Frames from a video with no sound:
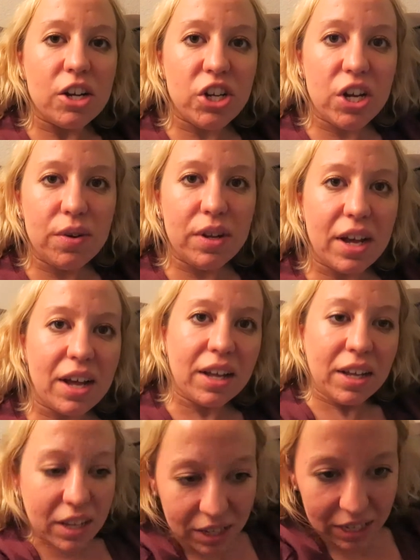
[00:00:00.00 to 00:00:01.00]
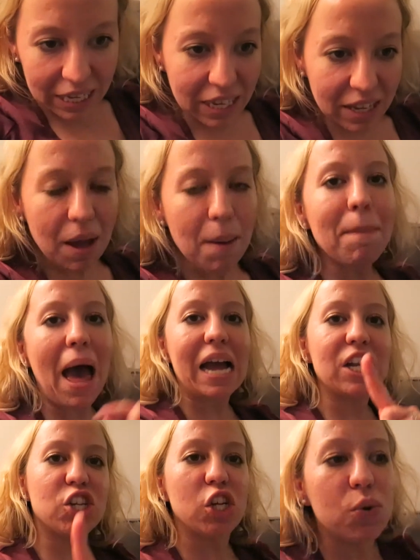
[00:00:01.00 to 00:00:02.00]
Junior! Come back,
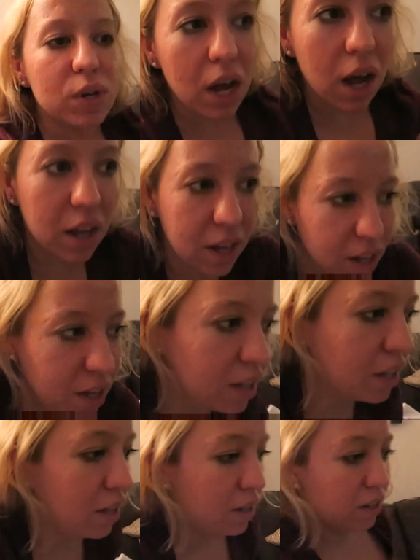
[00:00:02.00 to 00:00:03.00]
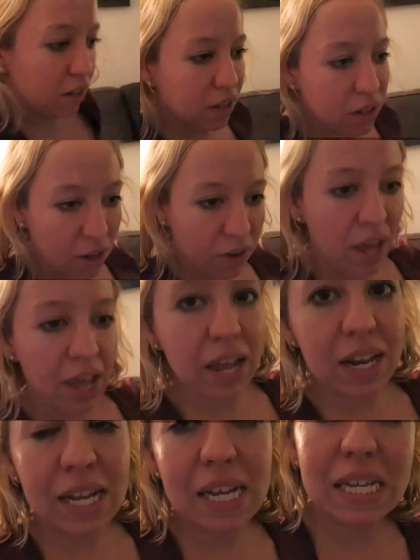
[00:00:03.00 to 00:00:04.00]
Junior! Okay,
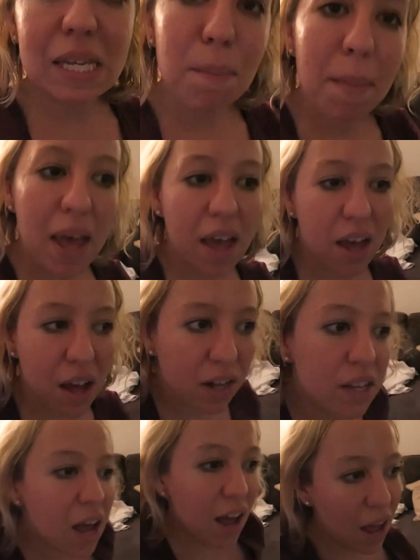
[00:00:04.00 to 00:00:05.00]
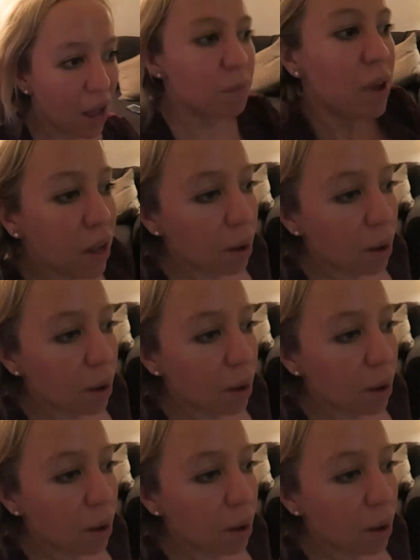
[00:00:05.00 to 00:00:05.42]
it is mail time.